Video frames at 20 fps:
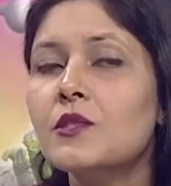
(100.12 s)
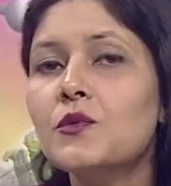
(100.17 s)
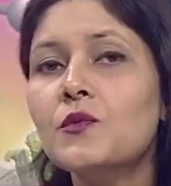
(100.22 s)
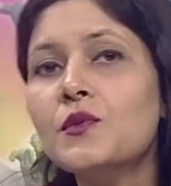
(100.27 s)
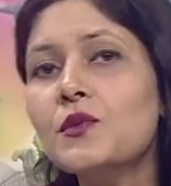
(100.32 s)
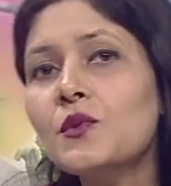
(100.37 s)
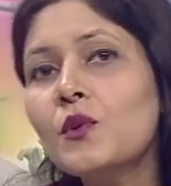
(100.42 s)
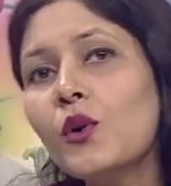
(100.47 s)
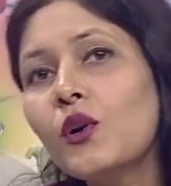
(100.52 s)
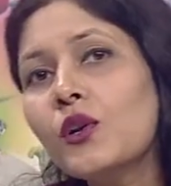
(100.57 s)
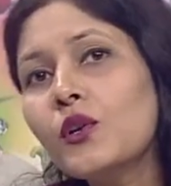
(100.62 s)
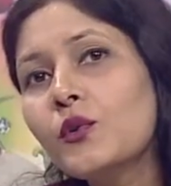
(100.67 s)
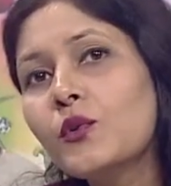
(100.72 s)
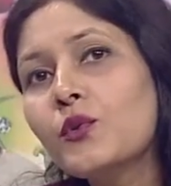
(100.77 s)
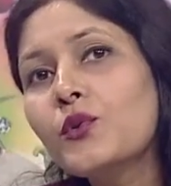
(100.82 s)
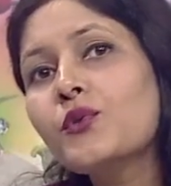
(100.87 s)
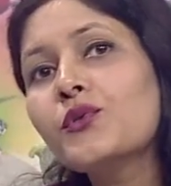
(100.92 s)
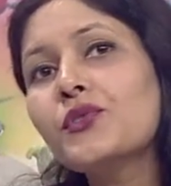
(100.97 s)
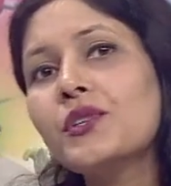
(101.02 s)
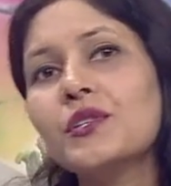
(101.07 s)
This was called
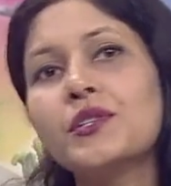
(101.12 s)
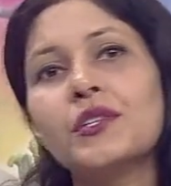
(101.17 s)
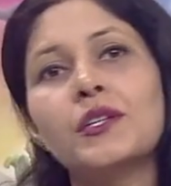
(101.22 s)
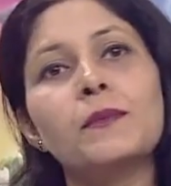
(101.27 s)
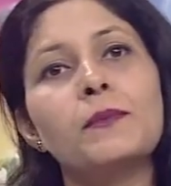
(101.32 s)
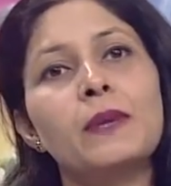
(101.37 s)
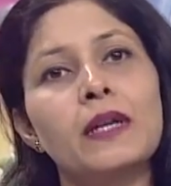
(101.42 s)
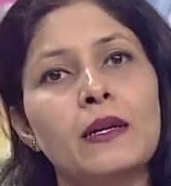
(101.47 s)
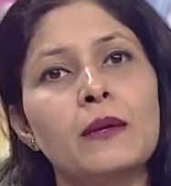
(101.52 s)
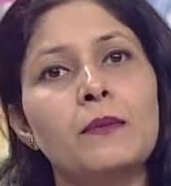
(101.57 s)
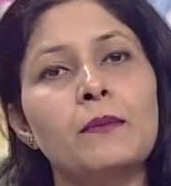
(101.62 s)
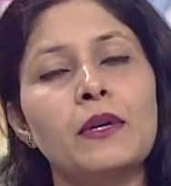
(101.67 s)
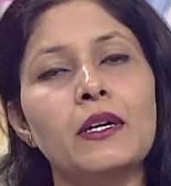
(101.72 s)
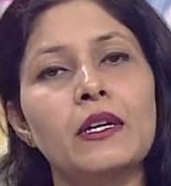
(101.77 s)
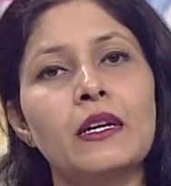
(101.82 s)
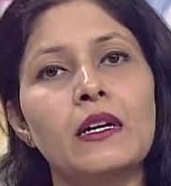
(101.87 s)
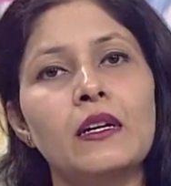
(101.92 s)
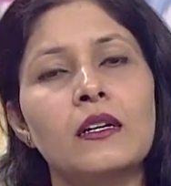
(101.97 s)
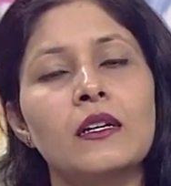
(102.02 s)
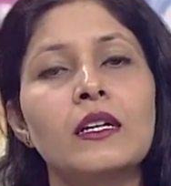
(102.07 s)
Guru-Shishya
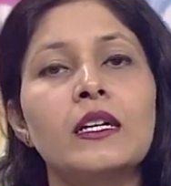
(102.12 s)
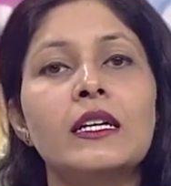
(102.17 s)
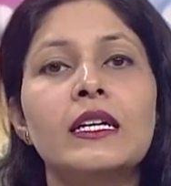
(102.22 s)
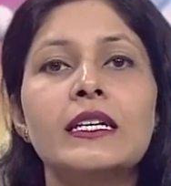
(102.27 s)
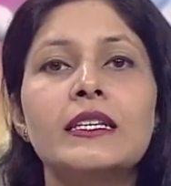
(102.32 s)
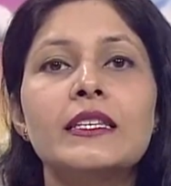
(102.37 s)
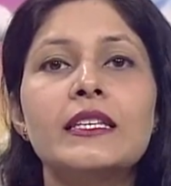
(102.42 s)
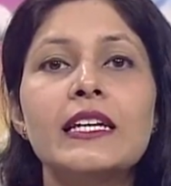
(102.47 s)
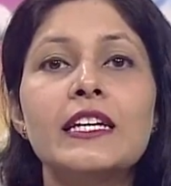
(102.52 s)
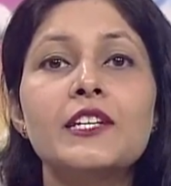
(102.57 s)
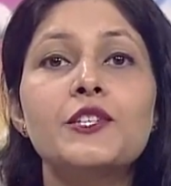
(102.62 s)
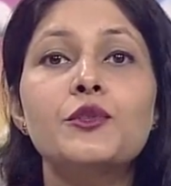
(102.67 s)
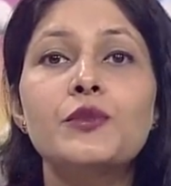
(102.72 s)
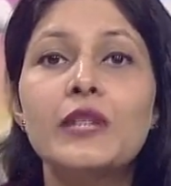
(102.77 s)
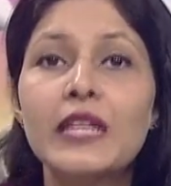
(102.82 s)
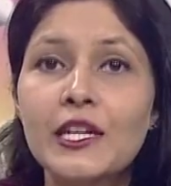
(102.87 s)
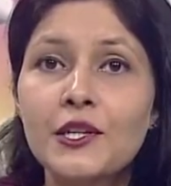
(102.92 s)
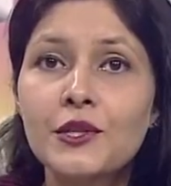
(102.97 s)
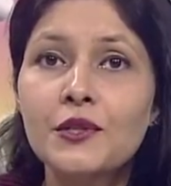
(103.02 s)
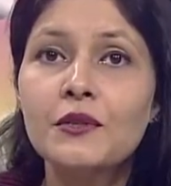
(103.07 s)
Parampara. The
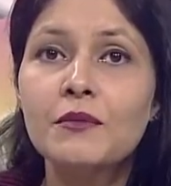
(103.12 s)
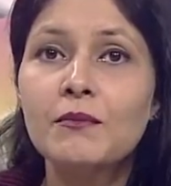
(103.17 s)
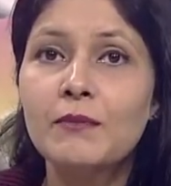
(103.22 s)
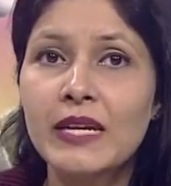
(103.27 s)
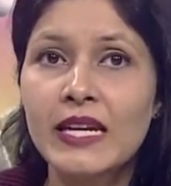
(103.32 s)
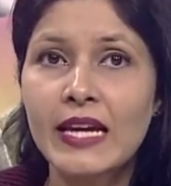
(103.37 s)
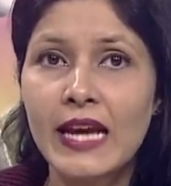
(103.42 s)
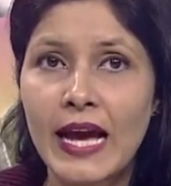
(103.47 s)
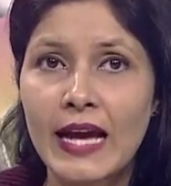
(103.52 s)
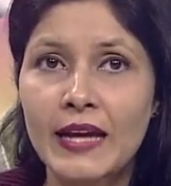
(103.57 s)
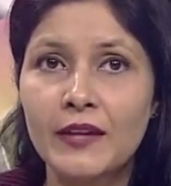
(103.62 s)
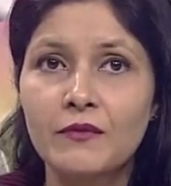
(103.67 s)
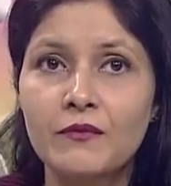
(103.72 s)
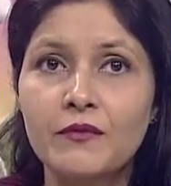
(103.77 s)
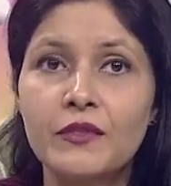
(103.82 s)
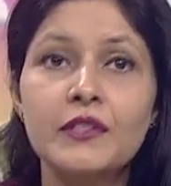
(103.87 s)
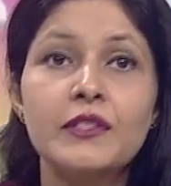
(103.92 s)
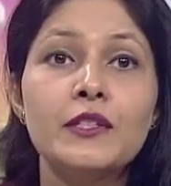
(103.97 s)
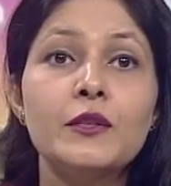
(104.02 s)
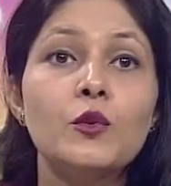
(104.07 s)
education began
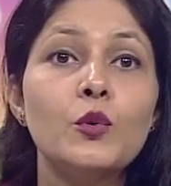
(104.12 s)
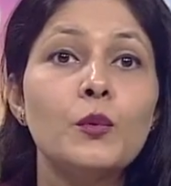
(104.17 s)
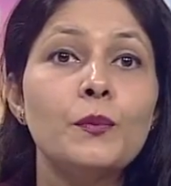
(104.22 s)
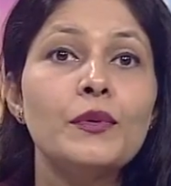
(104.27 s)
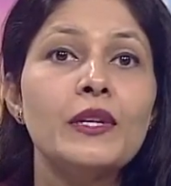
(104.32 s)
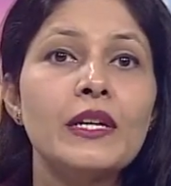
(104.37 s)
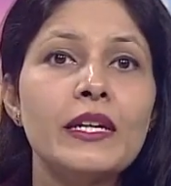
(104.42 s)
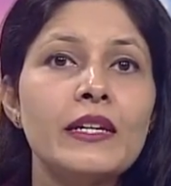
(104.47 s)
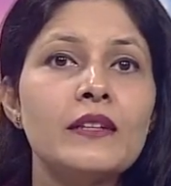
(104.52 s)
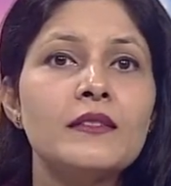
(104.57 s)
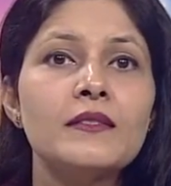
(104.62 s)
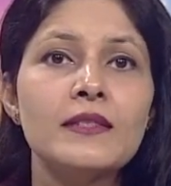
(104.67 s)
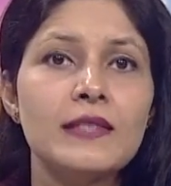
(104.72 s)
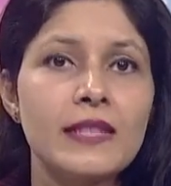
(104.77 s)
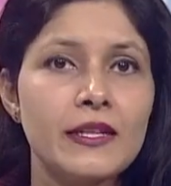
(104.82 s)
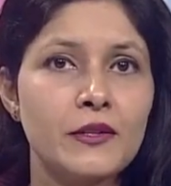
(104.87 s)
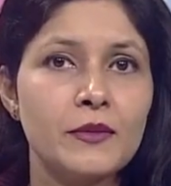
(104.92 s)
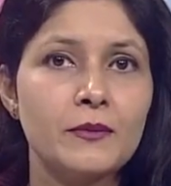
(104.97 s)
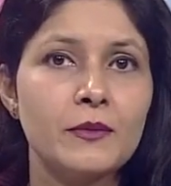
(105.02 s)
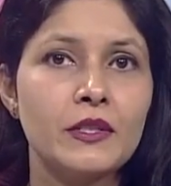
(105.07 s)
with the Upnayan
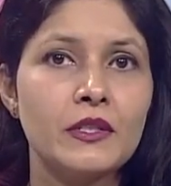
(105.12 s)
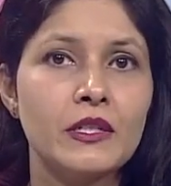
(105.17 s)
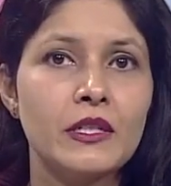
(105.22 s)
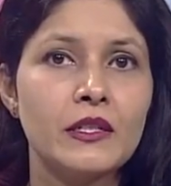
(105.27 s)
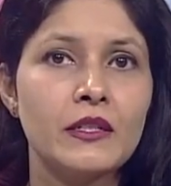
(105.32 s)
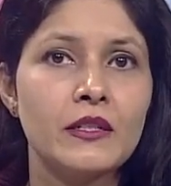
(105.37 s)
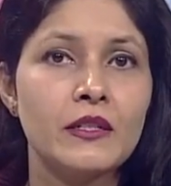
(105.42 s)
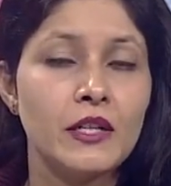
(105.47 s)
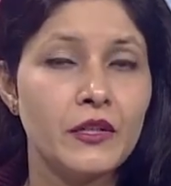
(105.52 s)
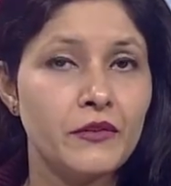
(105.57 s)
ceremony.